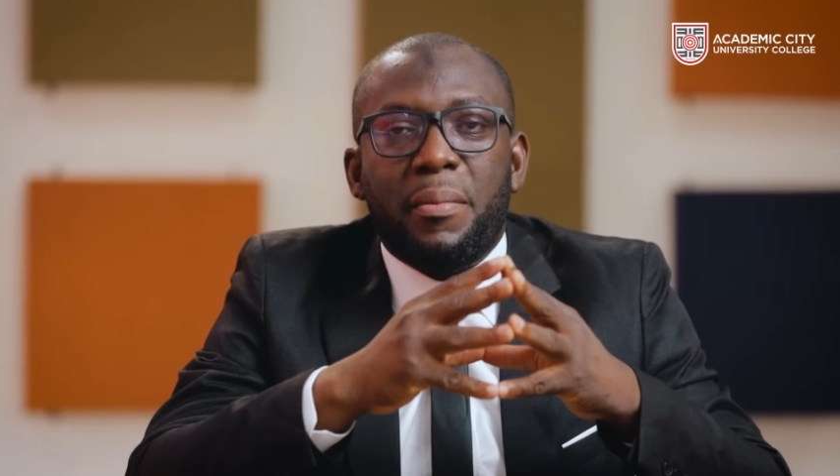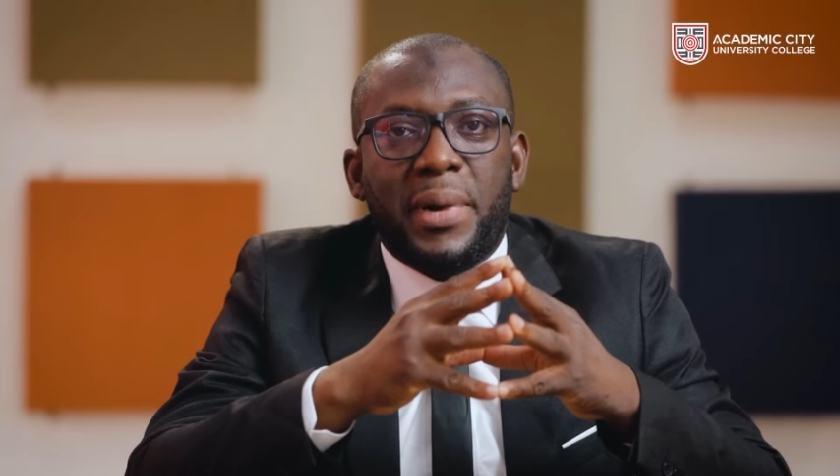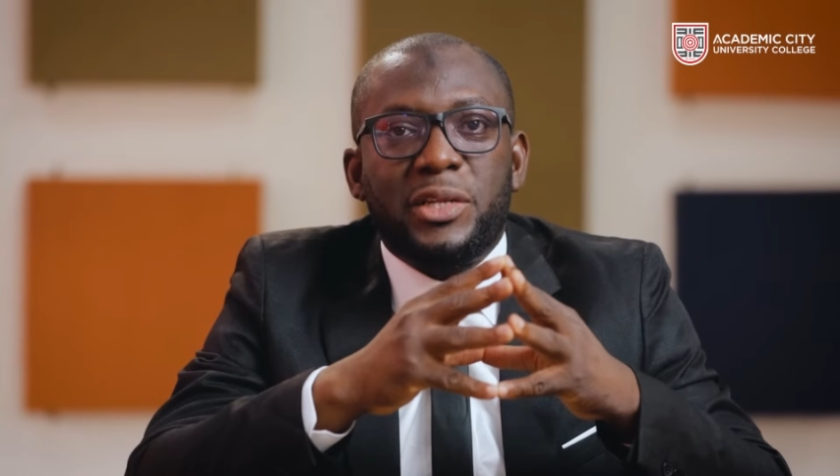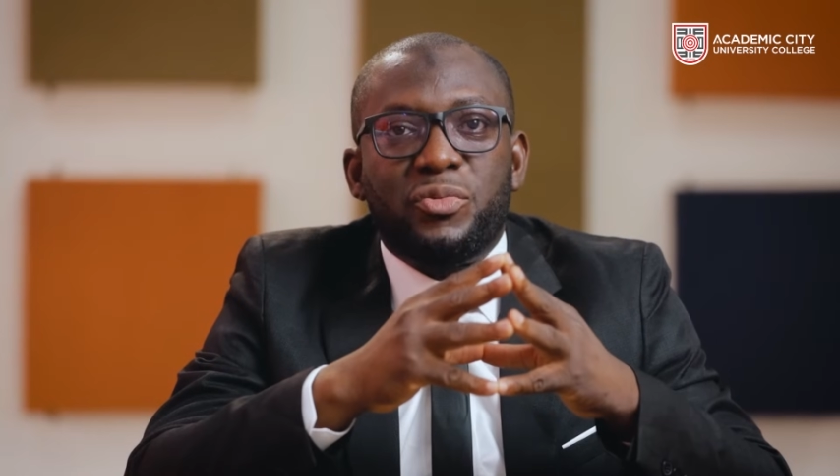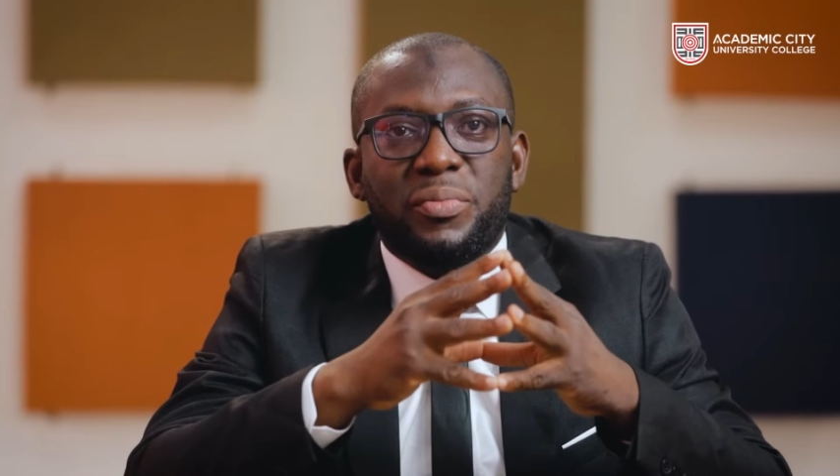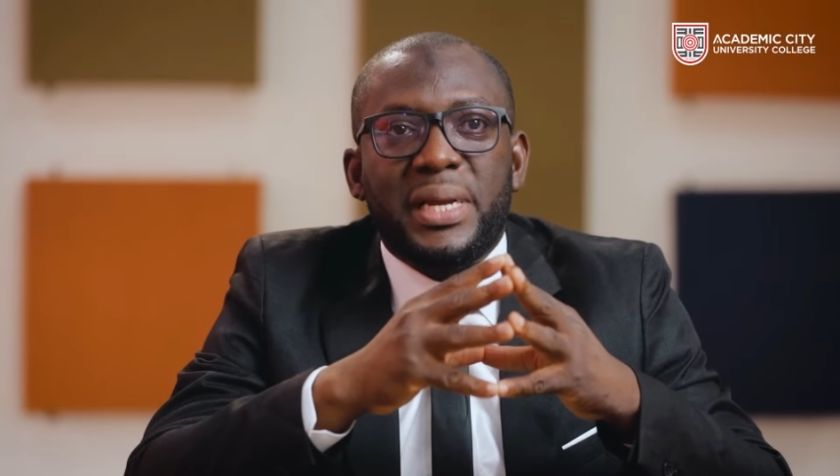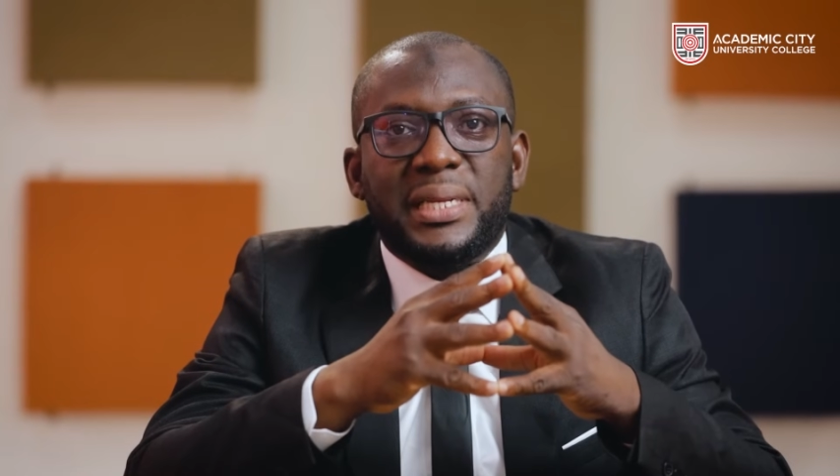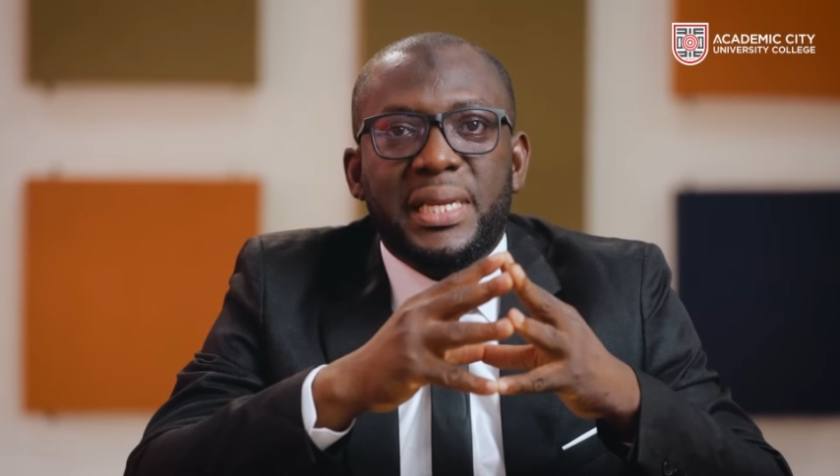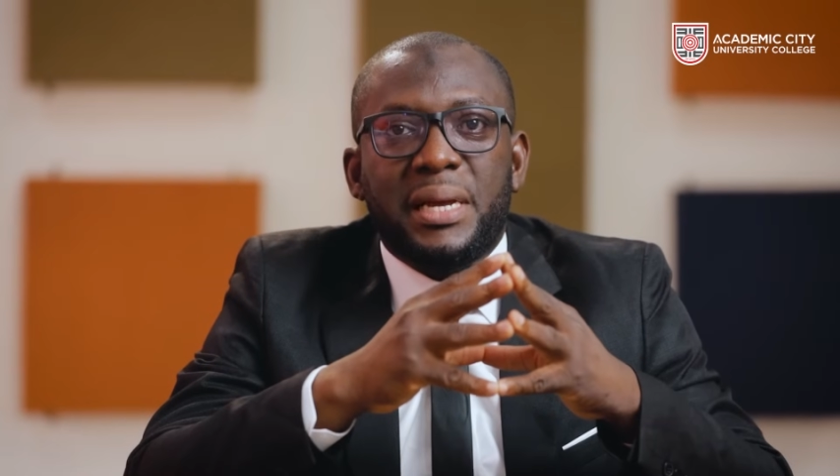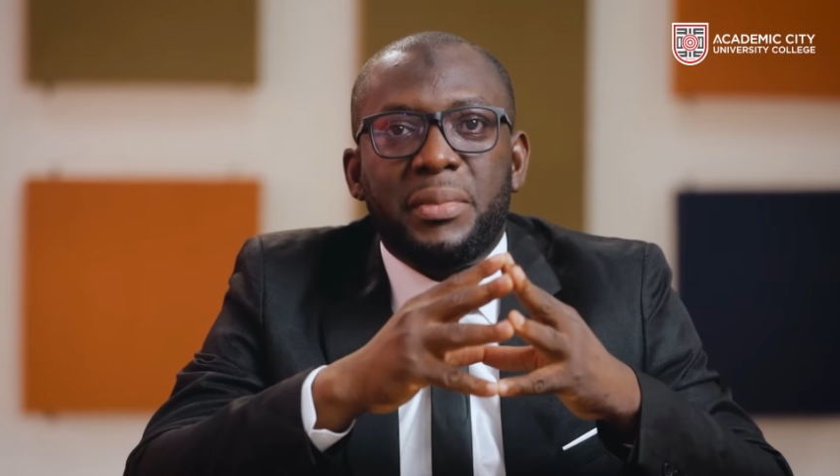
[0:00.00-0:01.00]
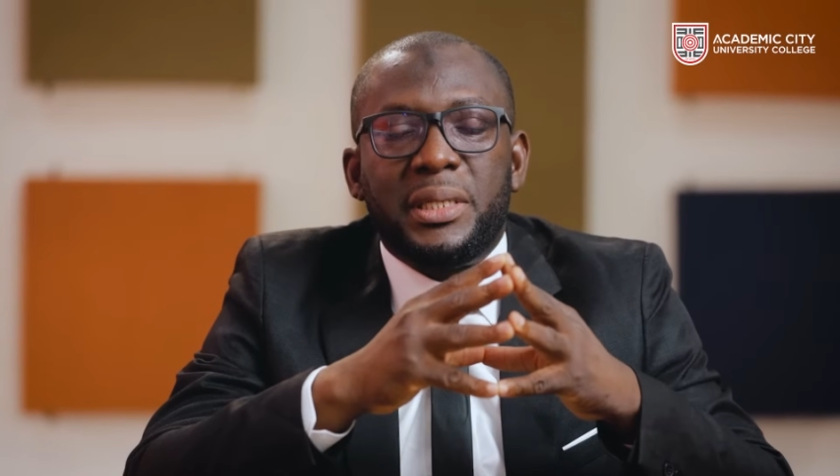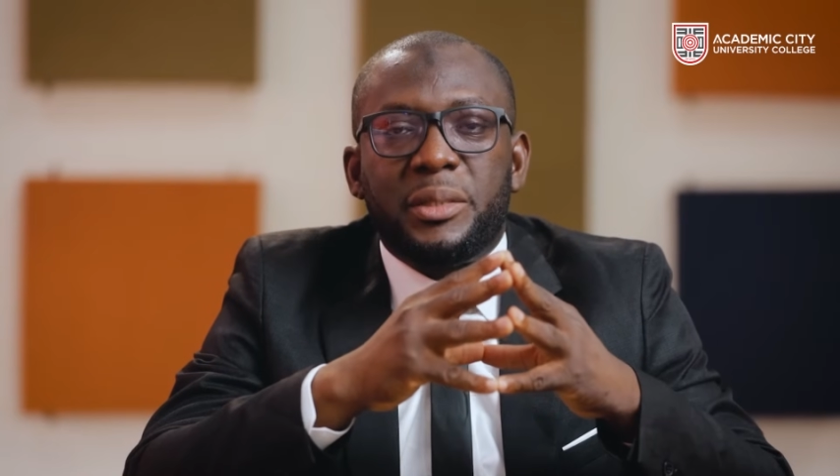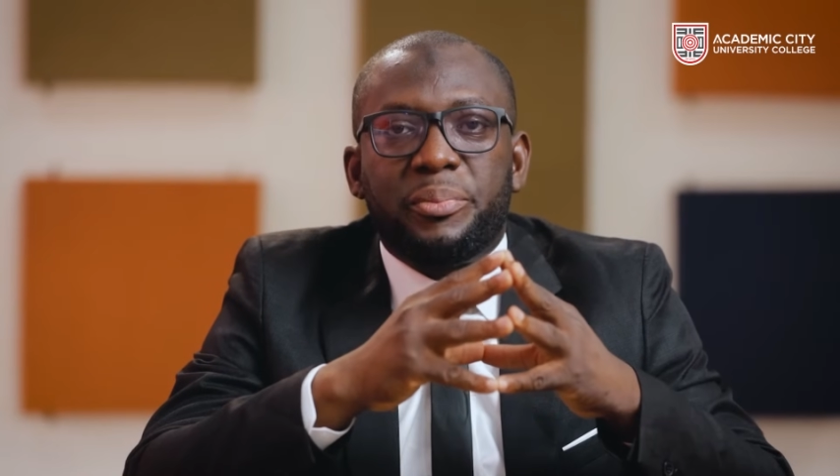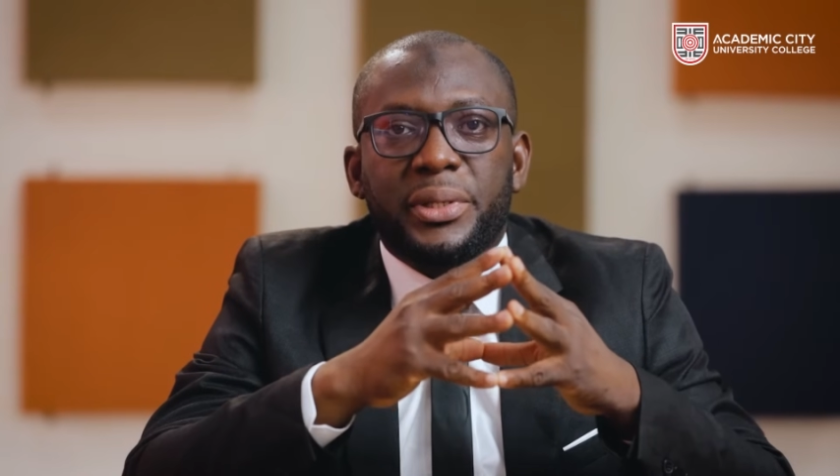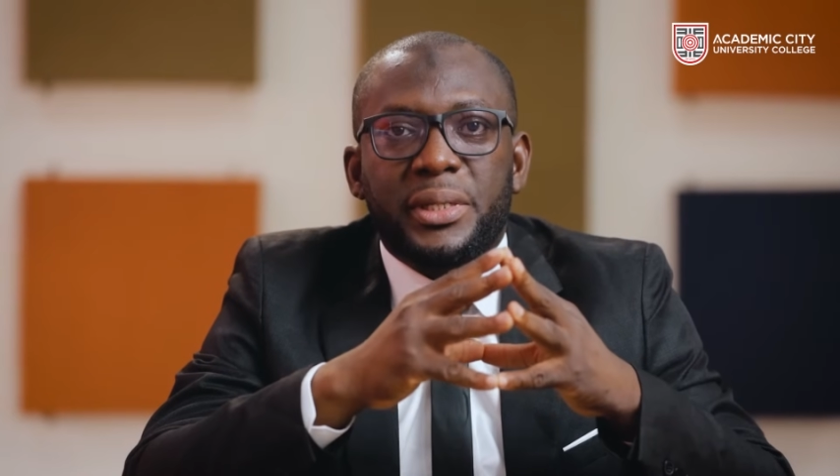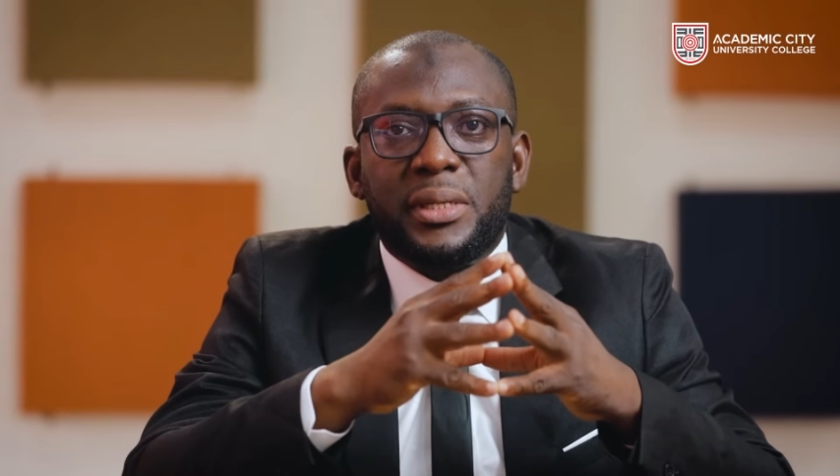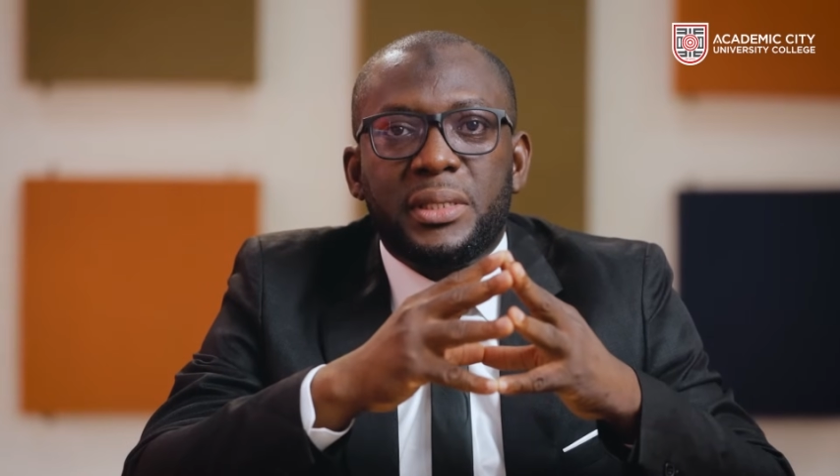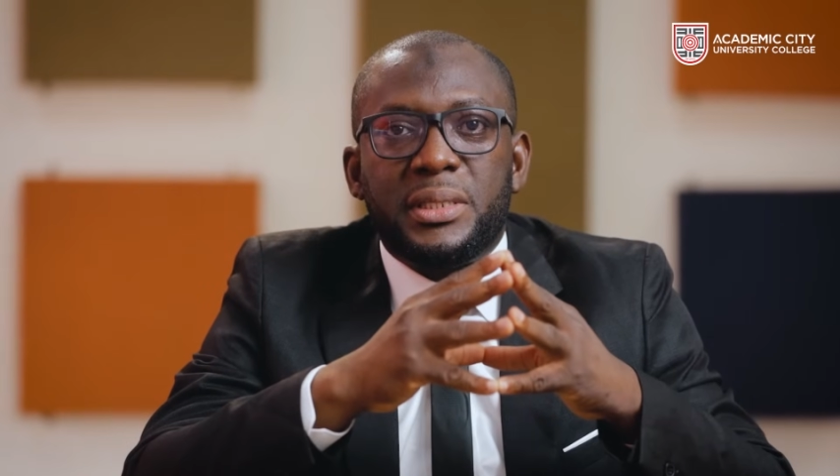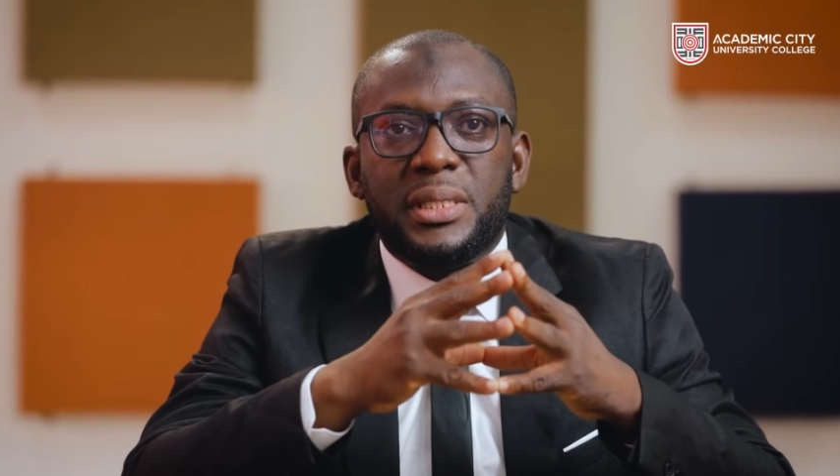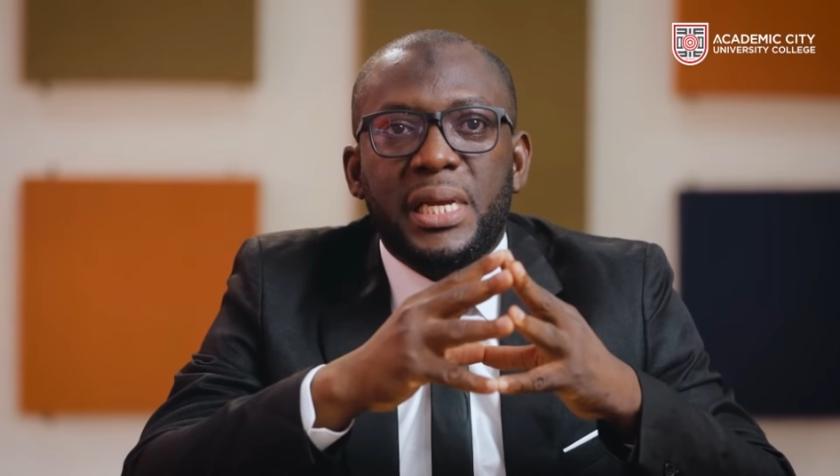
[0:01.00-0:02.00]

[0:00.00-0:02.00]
but to make them entrepreneurs